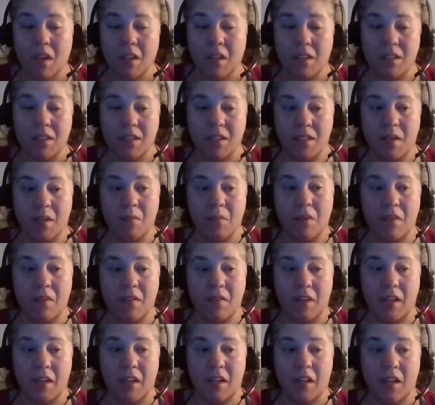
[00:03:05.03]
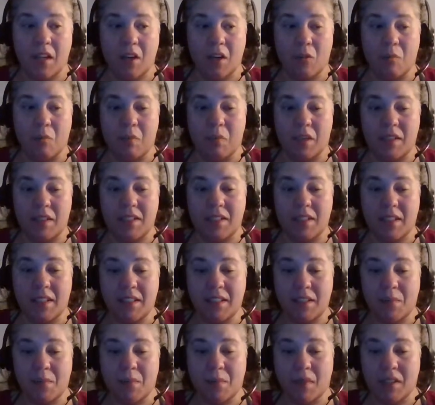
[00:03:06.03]
Some of the
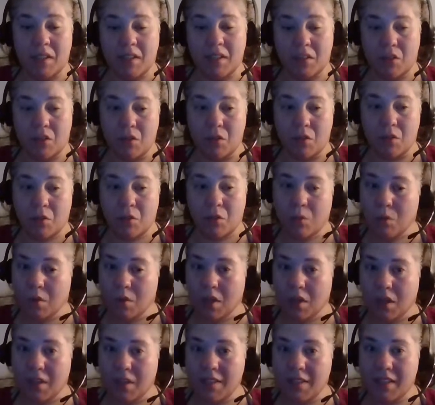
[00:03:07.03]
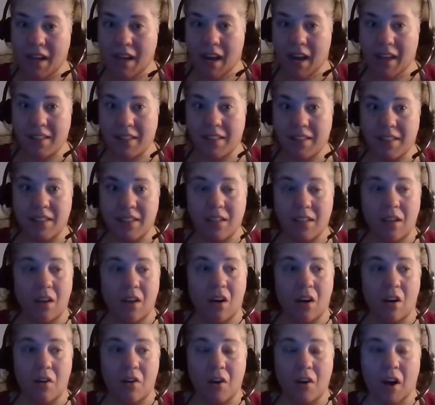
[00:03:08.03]
business must-do tasks
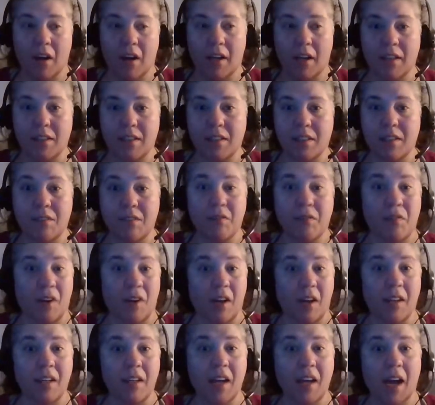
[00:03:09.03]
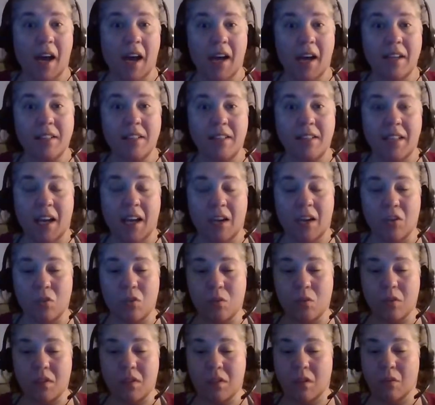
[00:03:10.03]
are not as fun as the
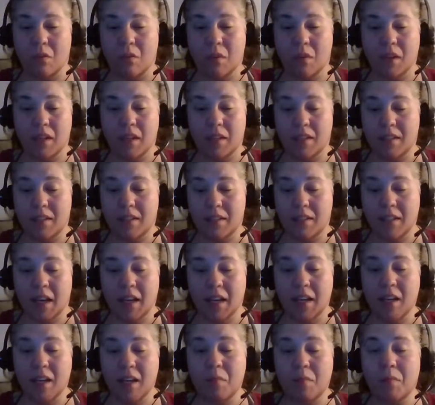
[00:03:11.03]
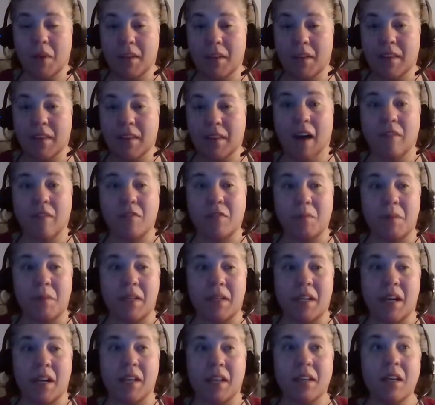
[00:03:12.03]
actual sewing and designing, but they have to be
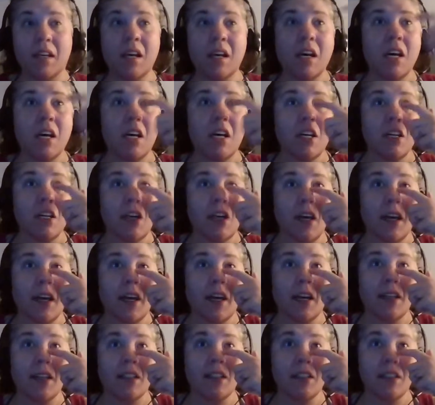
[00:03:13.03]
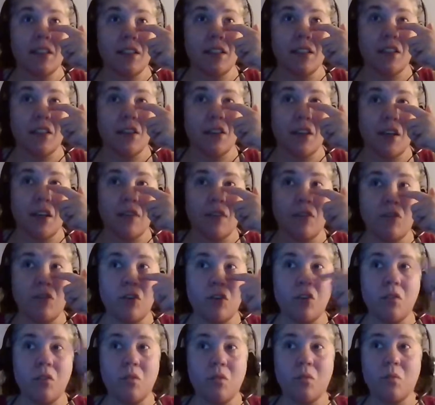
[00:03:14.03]
done. And if
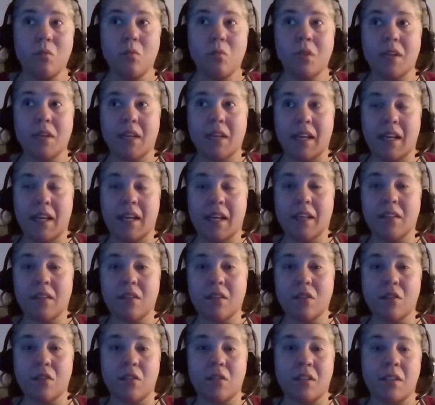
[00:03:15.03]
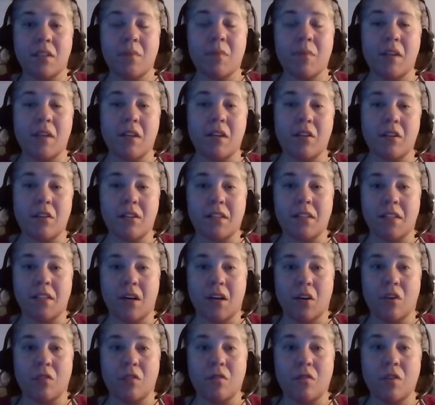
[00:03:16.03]
you can't do something
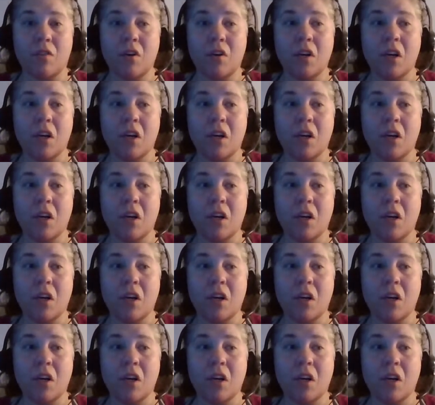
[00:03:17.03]
yourself,